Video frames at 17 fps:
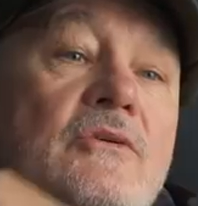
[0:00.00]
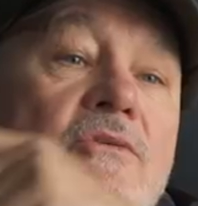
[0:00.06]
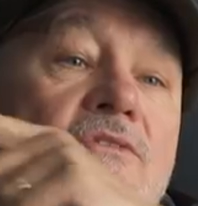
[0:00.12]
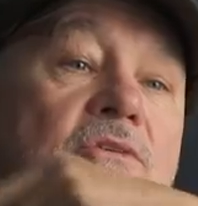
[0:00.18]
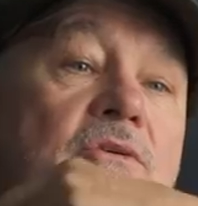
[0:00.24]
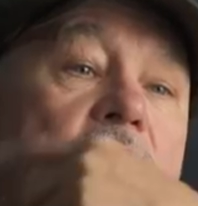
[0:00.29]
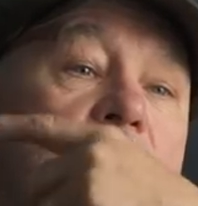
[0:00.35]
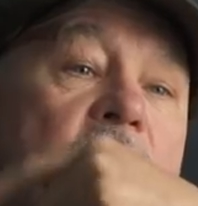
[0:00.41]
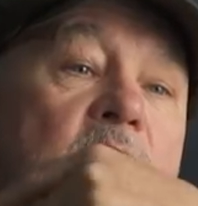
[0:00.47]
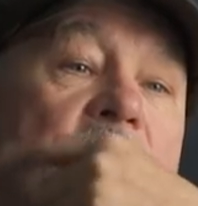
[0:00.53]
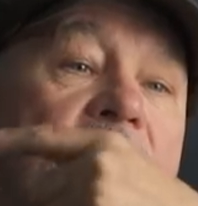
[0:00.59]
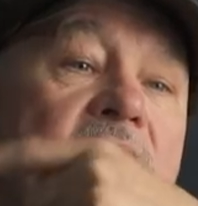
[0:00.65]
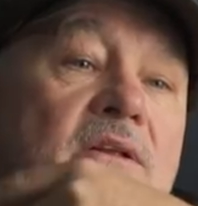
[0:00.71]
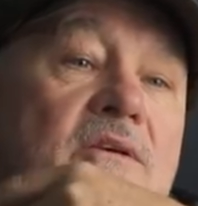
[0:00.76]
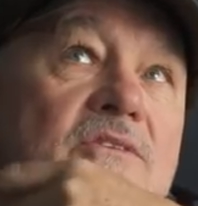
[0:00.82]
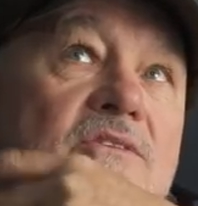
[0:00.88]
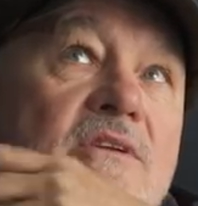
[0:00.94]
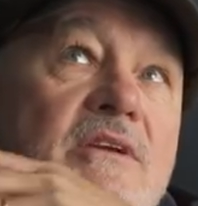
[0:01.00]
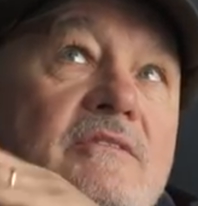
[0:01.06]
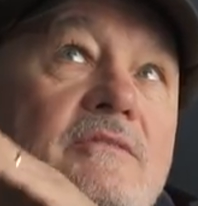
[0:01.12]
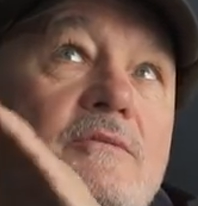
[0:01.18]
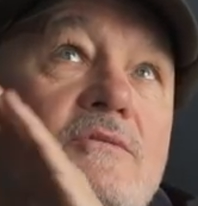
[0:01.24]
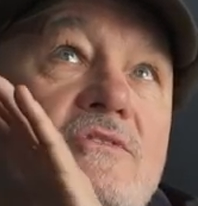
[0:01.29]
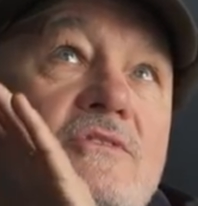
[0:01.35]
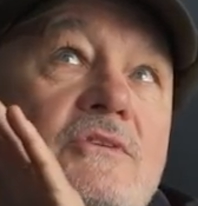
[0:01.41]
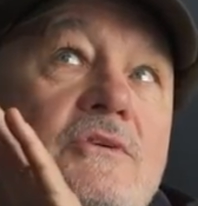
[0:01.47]
to has got propellers, and
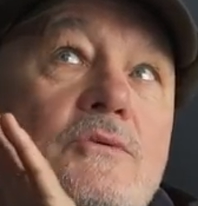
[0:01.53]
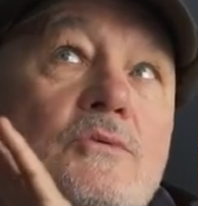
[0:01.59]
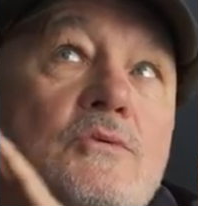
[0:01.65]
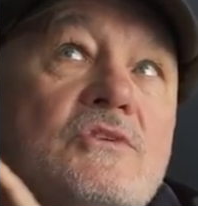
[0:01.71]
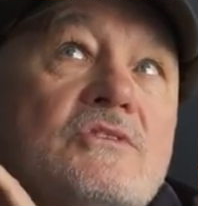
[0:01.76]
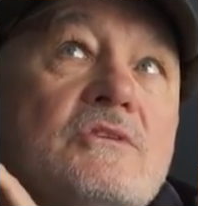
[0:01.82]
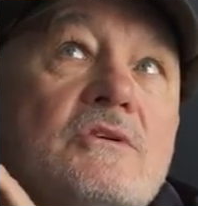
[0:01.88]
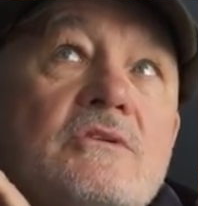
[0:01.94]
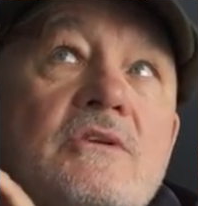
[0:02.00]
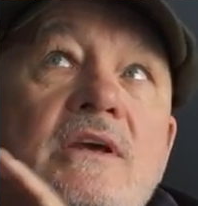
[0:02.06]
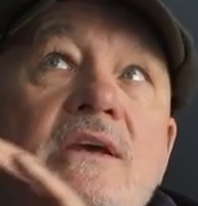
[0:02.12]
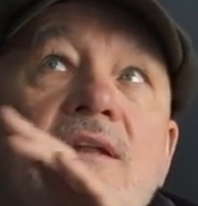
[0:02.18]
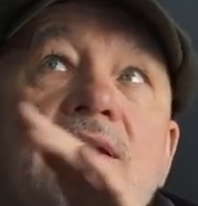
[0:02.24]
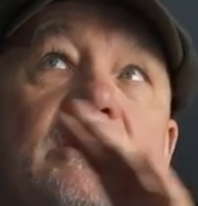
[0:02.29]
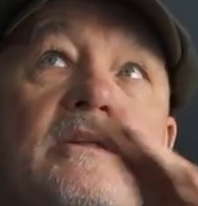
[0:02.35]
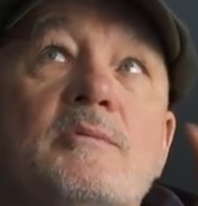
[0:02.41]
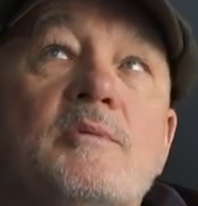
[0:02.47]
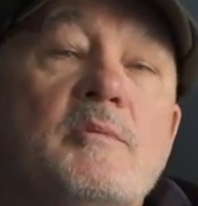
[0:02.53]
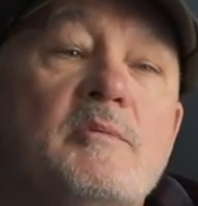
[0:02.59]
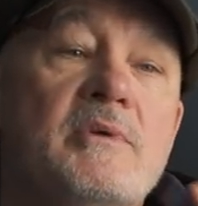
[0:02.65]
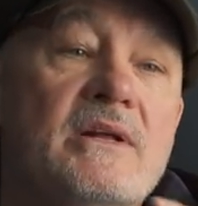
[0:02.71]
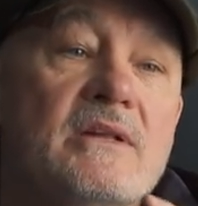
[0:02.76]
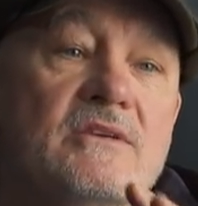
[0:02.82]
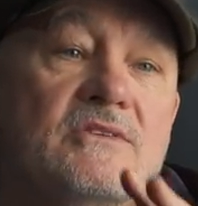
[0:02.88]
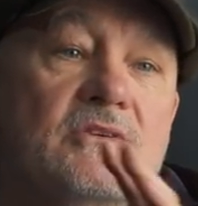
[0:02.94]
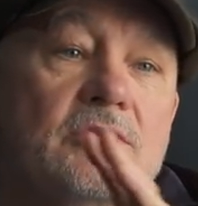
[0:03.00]
everyone's told us not to get near the
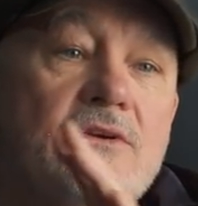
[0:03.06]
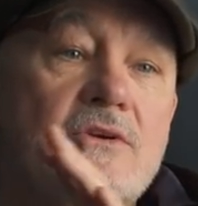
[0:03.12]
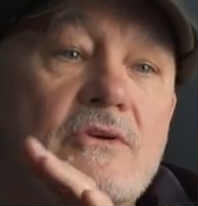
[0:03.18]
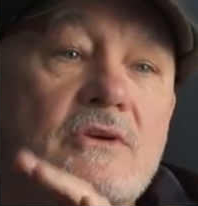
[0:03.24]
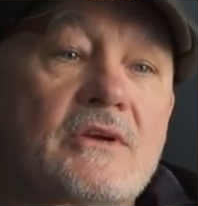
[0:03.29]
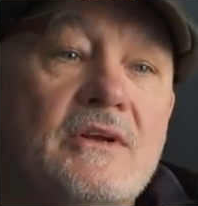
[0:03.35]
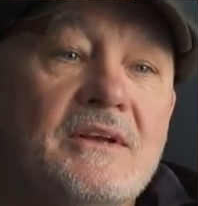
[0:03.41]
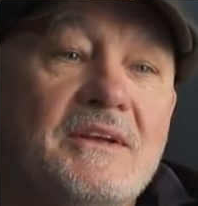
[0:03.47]
propellers. So you,